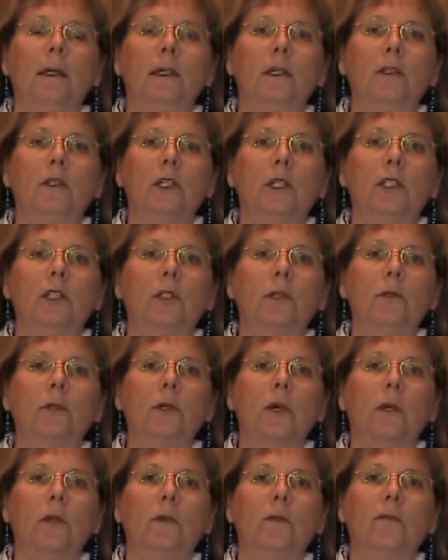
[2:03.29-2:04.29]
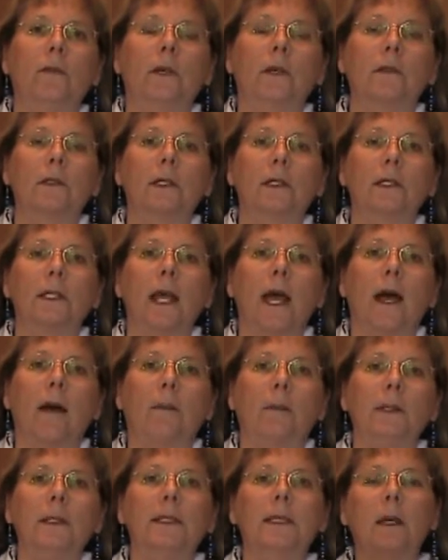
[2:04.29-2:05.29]
you just use all your fingers and
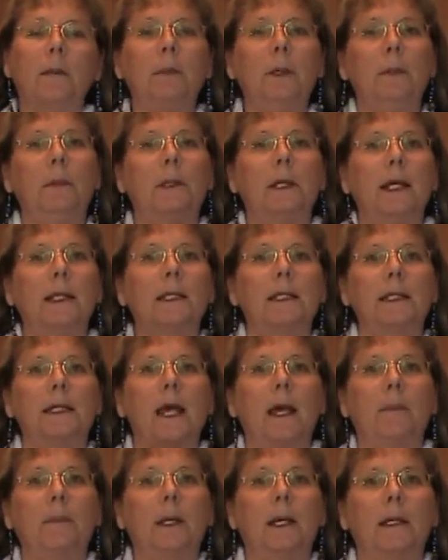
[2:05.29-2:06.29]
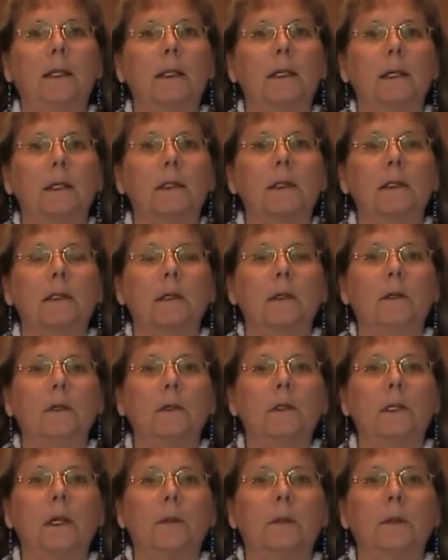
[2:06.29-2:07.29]
tap. And some people like to tap like this, so
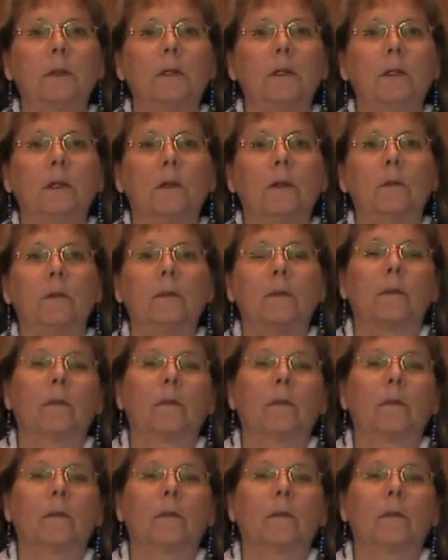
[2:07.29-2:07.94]
it's up to you.